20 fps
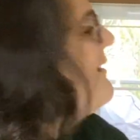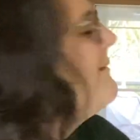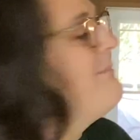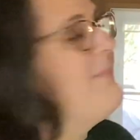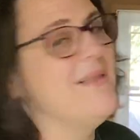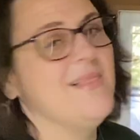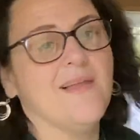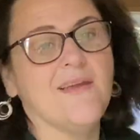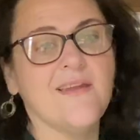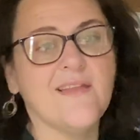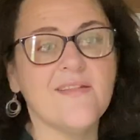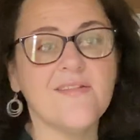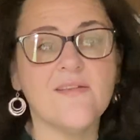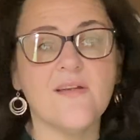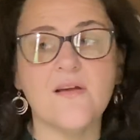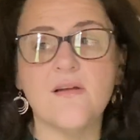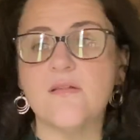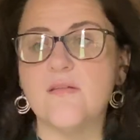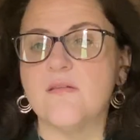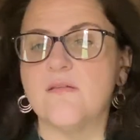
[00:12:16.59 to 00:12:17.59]
My lighting
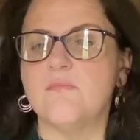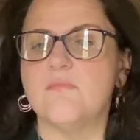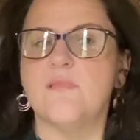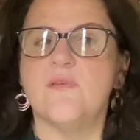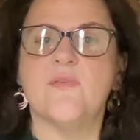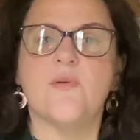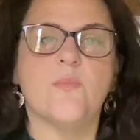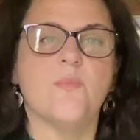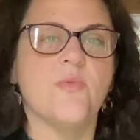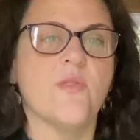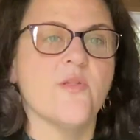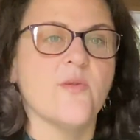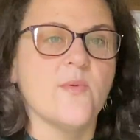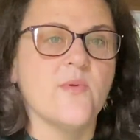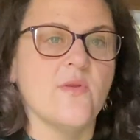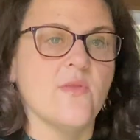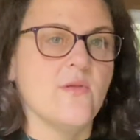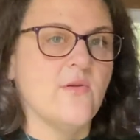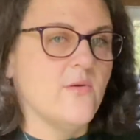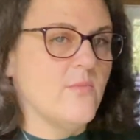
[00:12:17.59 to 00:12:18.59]
sucks. Maybe open this
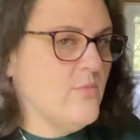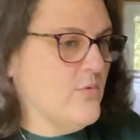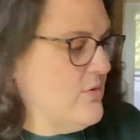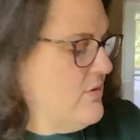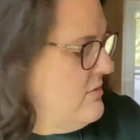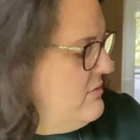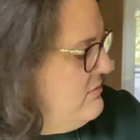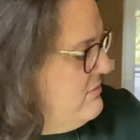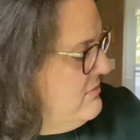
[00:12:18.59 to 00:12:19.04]
window a little more.